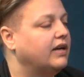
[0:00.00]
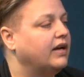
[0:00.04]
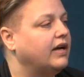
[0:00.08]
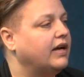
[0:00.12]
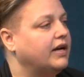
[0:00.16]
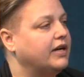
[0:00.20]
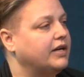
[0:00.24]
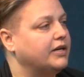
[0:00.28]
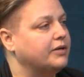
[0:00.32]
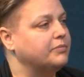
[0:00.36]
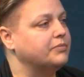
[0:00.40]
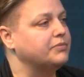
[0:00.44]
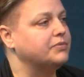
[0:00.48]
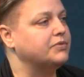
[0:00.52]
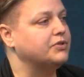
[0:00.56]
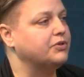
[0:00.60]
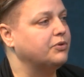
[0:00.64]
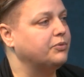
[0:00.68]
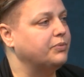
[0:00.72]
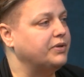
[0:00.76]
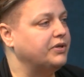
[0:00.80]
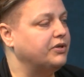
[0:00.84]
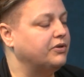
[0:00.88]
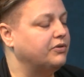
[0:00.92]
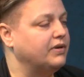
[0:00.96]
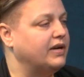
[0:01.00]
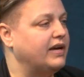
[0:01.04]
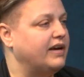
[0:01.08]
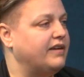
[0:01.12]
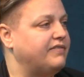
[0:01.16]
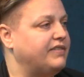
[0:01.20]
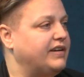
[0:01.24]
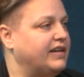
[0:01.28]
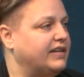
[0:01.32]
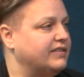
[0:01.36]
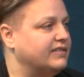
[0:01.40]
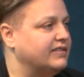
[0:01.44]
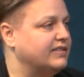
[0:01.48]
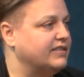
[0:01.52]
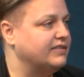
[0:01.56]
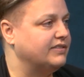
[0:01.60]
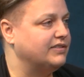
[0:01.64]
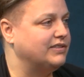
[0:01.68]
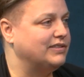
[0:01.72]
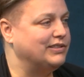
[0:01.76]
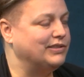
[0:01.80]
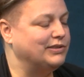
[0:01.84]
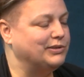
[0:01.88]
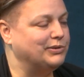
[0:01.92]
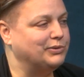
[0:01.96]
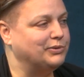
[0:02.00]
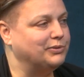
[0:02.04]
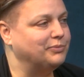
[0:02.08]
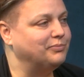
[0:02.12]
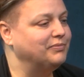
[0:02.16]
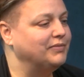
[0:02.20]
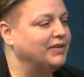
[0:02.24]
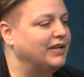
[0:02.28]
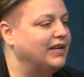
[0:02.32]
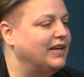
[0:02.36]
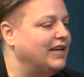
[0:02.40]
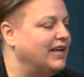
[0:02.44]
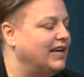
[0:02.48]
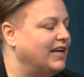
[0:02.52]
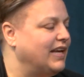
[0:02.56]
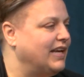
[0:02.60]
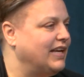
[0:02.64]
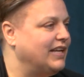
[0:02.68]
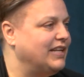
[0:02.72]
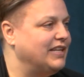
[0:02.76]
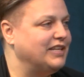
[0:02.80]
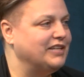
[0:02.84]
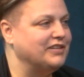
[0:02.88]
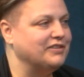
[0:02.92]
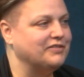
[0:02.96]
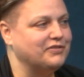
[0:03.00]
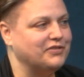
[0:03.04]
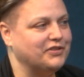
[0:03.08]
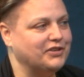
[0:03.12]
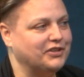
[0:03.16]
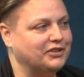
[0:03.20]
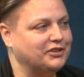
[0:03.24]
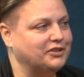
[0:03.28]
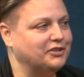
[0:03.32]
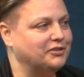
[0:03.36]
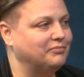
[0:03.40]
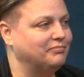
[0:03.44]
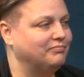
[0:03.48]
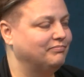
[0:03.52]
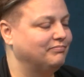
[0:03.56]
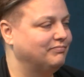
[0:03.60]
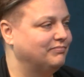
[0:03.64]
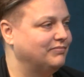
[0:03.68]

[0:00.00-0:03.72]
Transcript: Um, so we don't have access to any of their,